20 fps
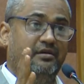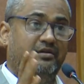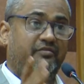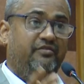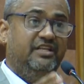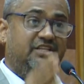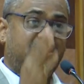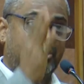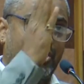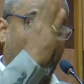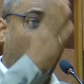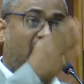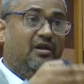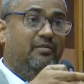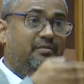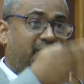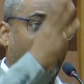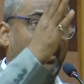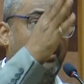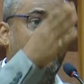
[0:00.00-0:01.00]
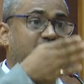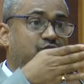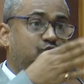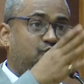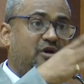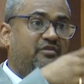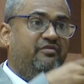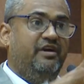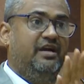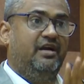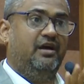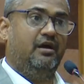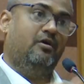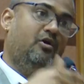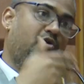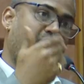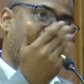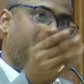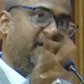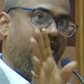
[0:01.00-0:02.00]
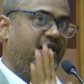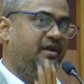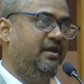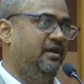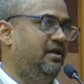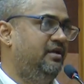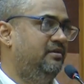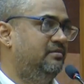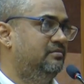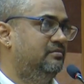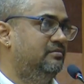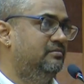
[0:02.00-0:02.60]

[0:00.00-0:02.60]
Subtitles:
which column relates to a vendor automatically,